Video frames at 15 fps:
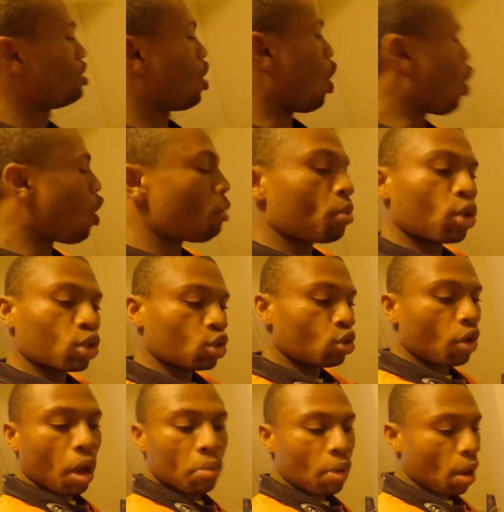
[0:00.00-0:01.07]
All I'm gonna do,
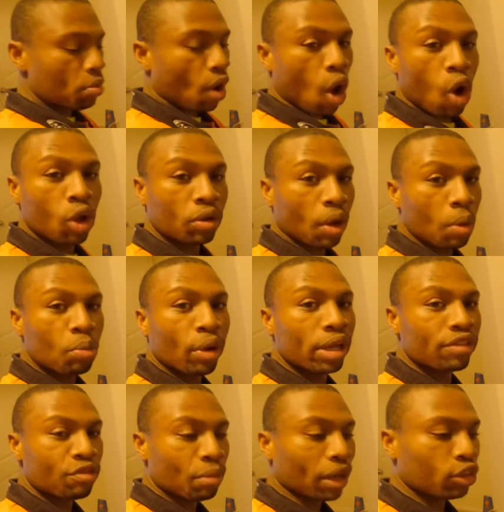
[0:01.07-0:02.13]
I'm I'm all I'm waiting
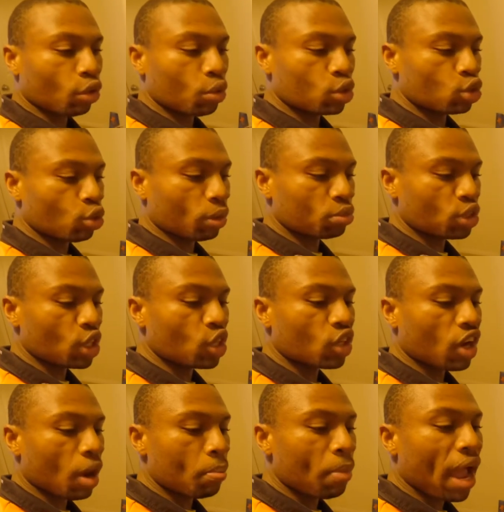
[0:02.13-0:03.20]
for my 32MZ to
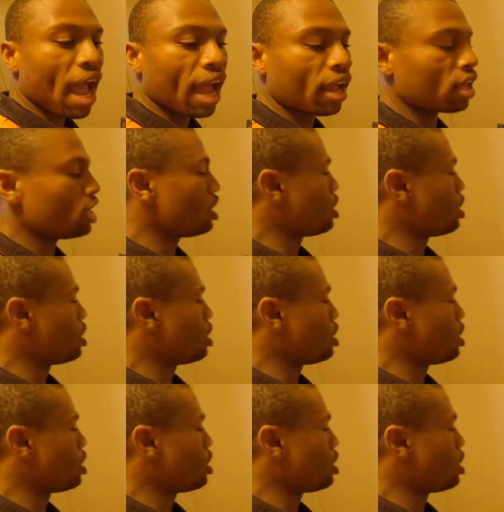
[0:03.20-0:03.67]
come back.